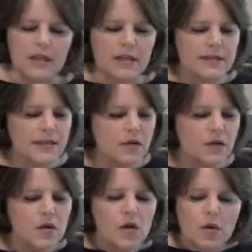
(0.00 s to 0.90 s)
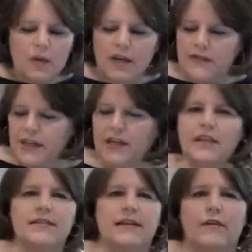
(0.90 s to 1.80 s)
So what I've done
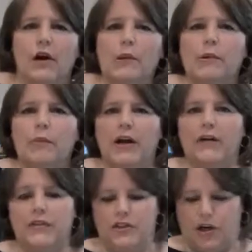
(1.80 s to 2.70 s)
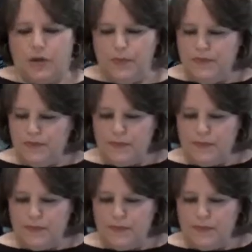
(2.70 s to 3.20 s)
is I've already prepared the dough,